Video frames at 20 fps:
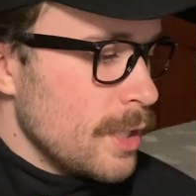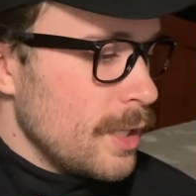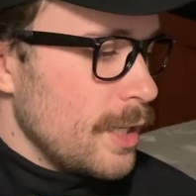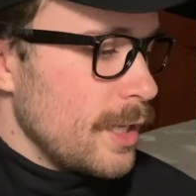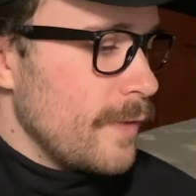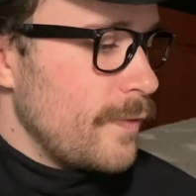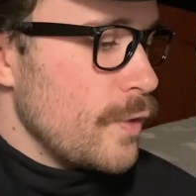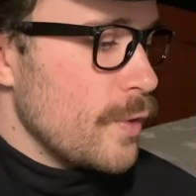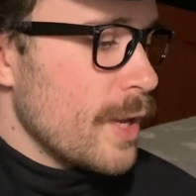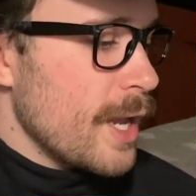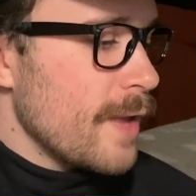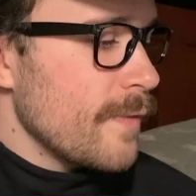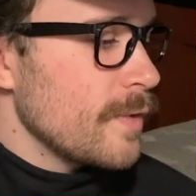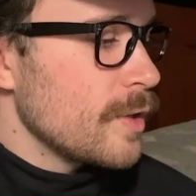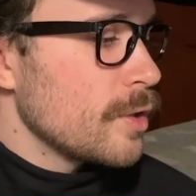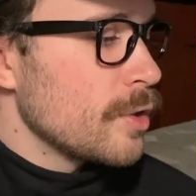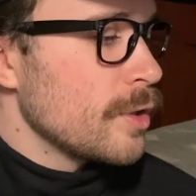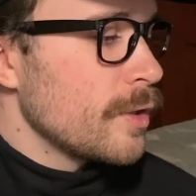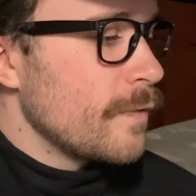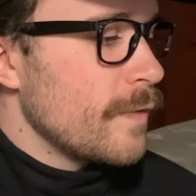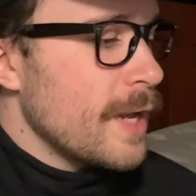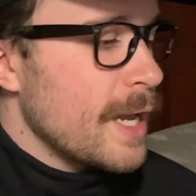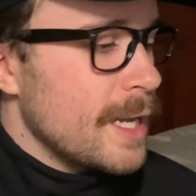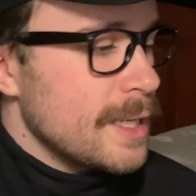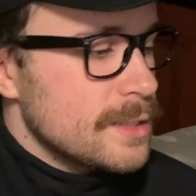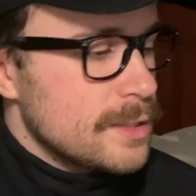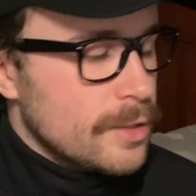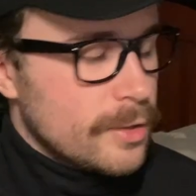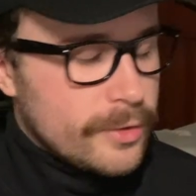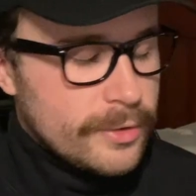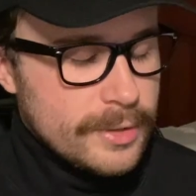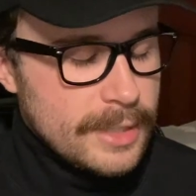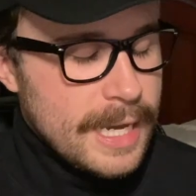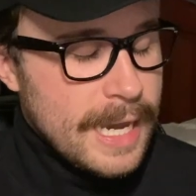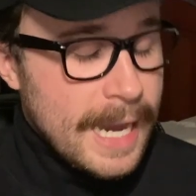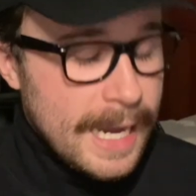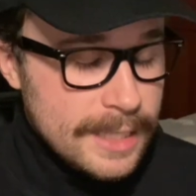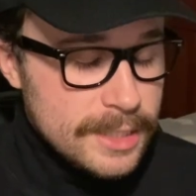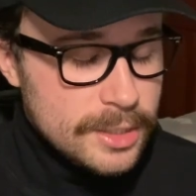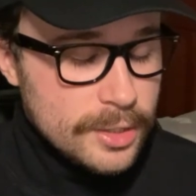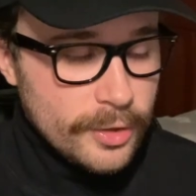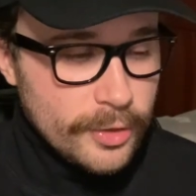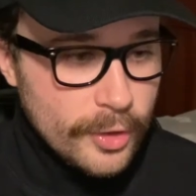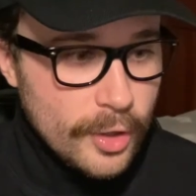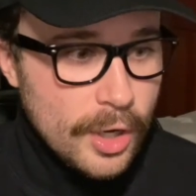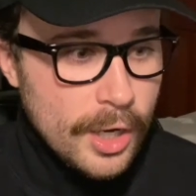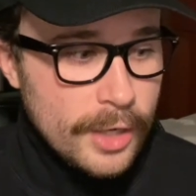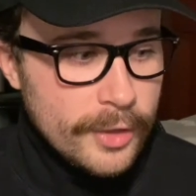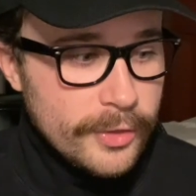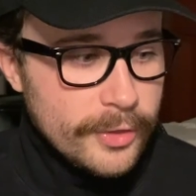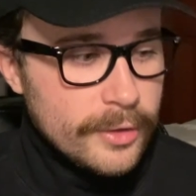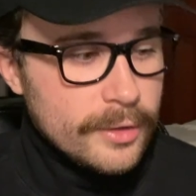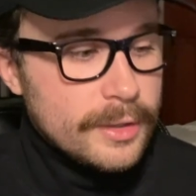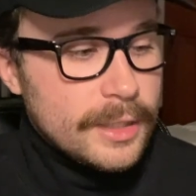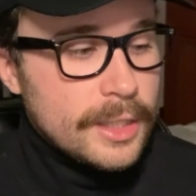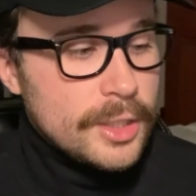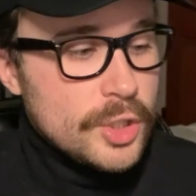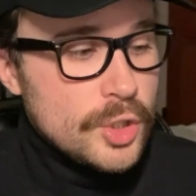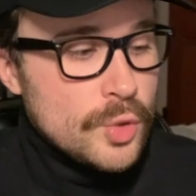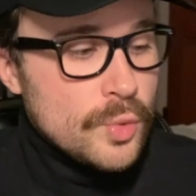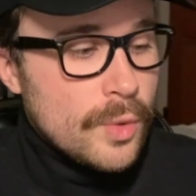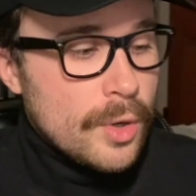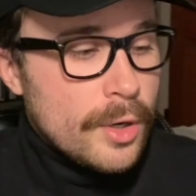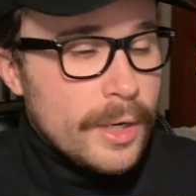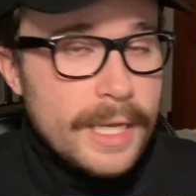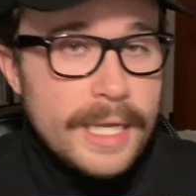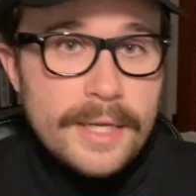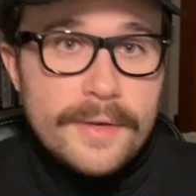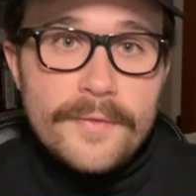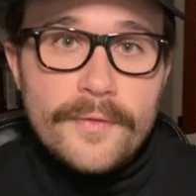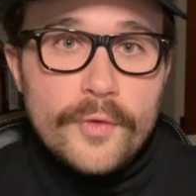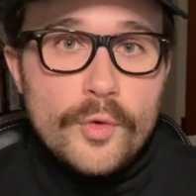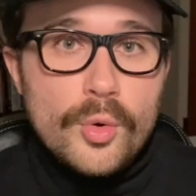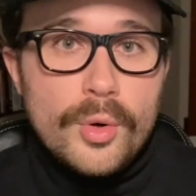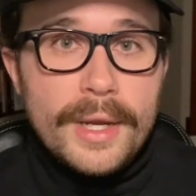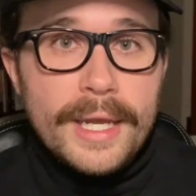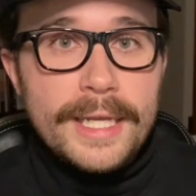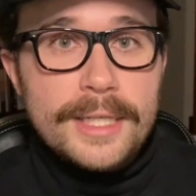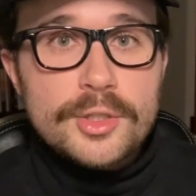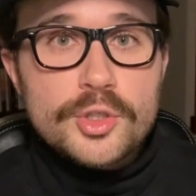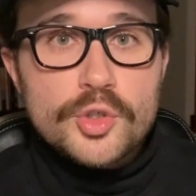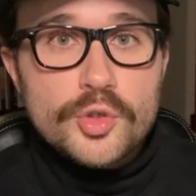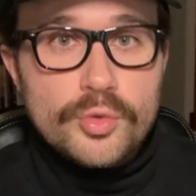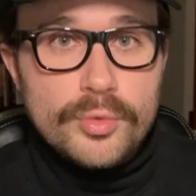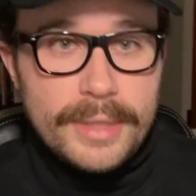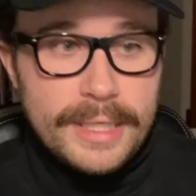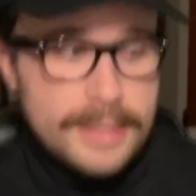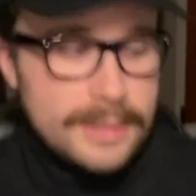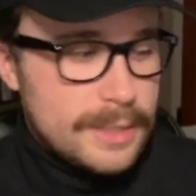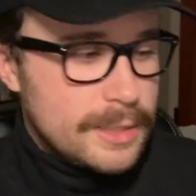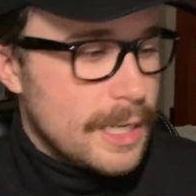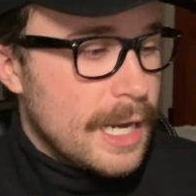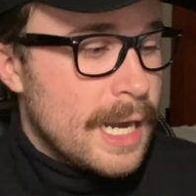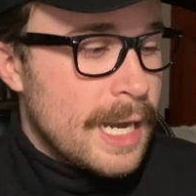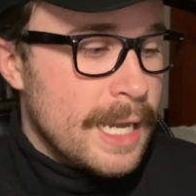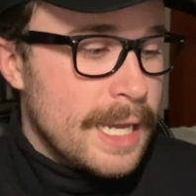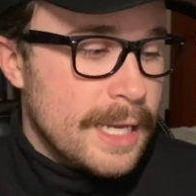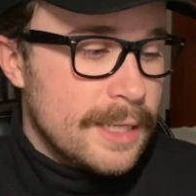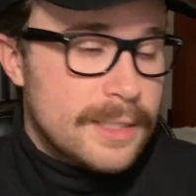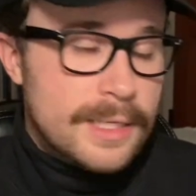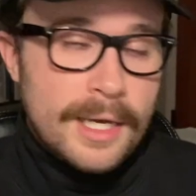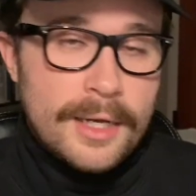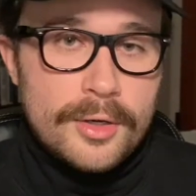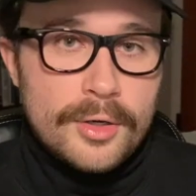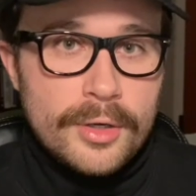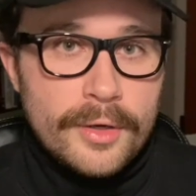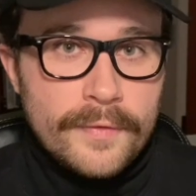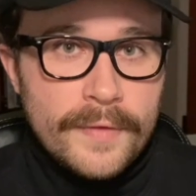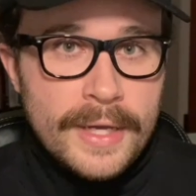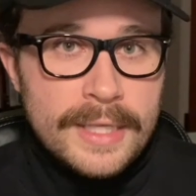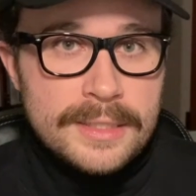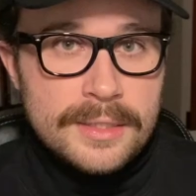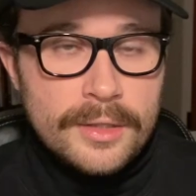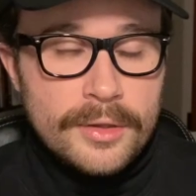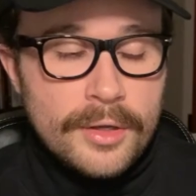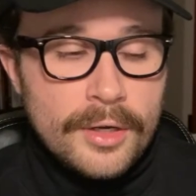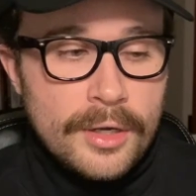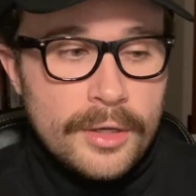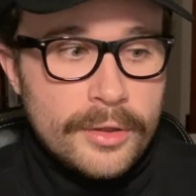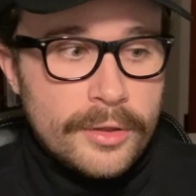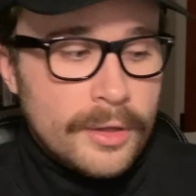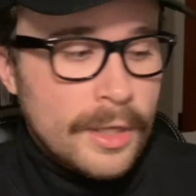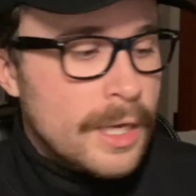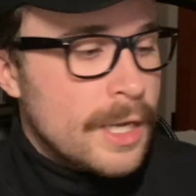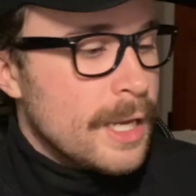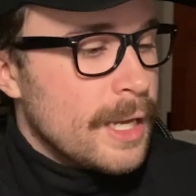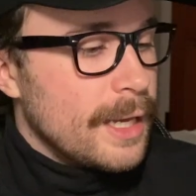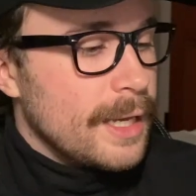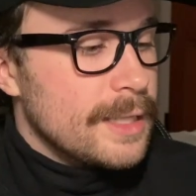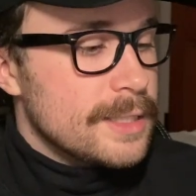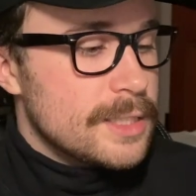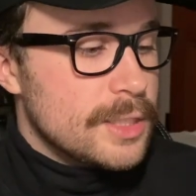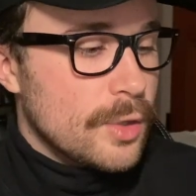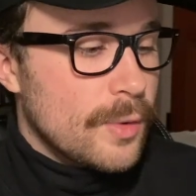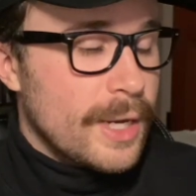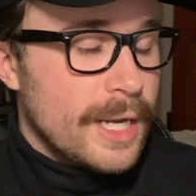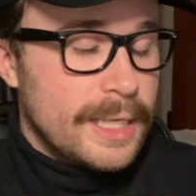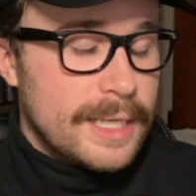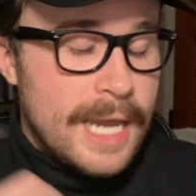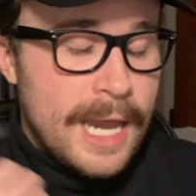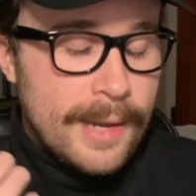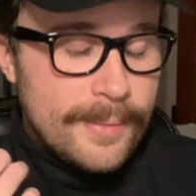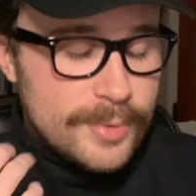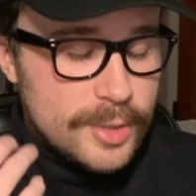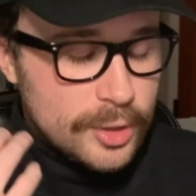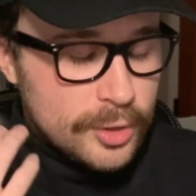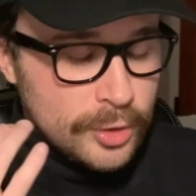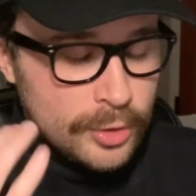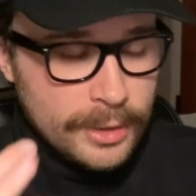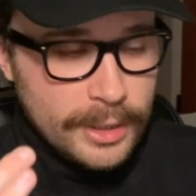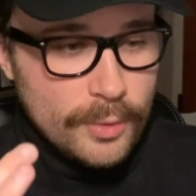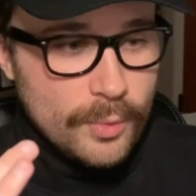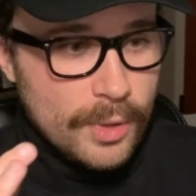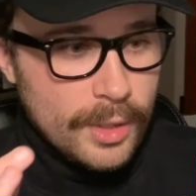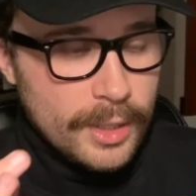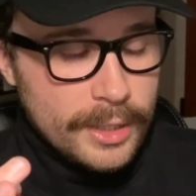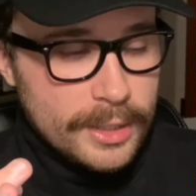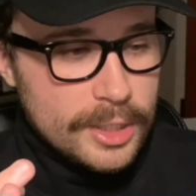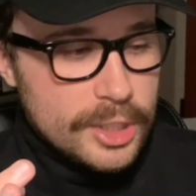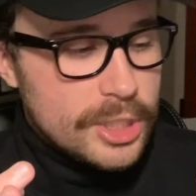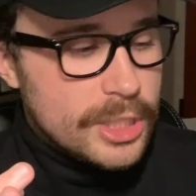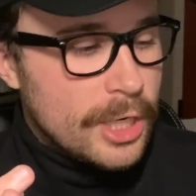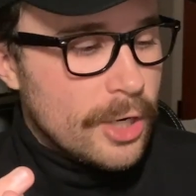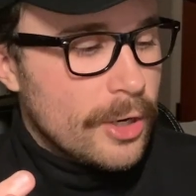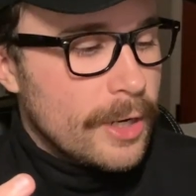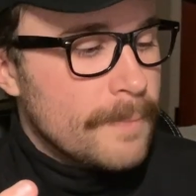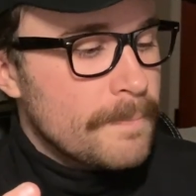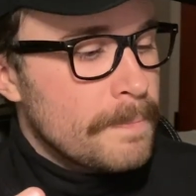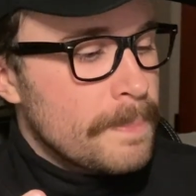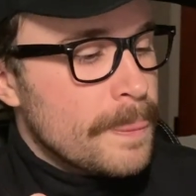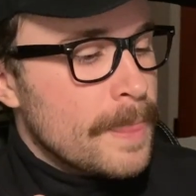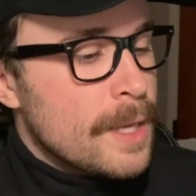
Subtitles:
If you haven't heard of Azathoth, then you are in for a treat. I had not heard of Azathoth, and so I absolutely wanted to share it.